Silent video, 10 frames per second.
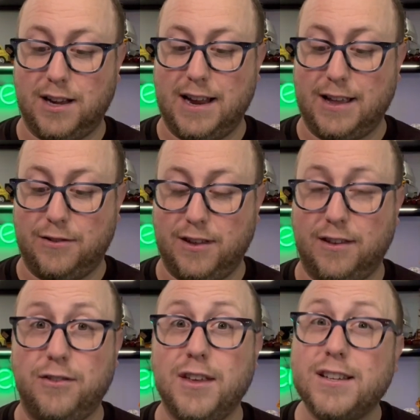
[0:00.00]
and I
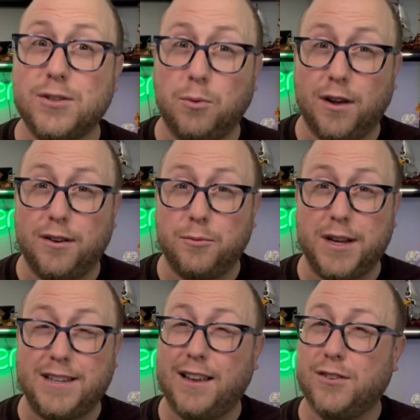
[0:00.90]
think this one
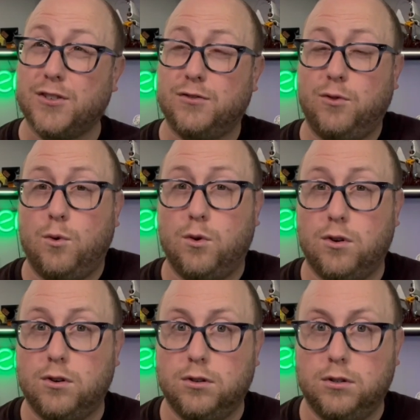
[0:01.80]
retails
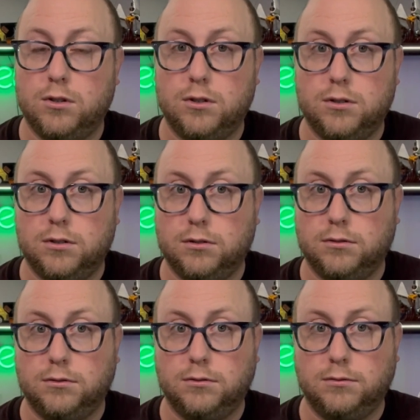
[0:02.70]

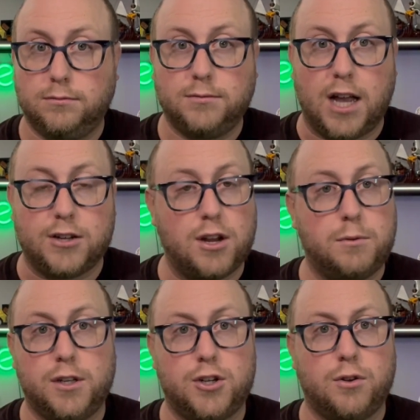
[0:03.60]
for... Gosh, I
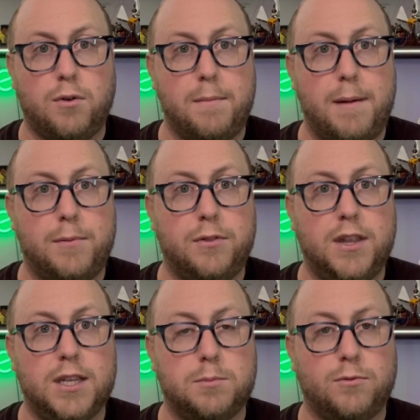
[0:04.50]
really should have remembered
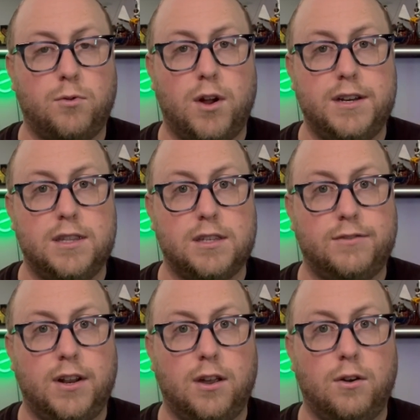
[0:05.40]
these before I did this
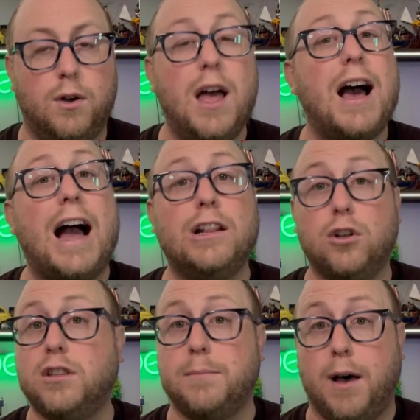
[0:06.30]
video. I
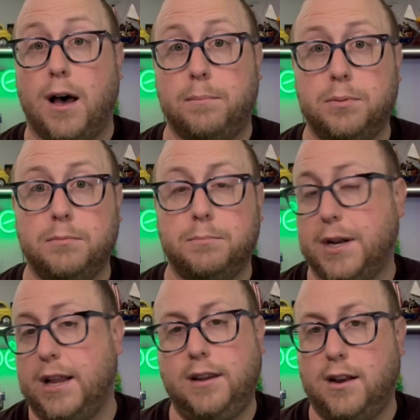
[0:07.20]
looked them up, but,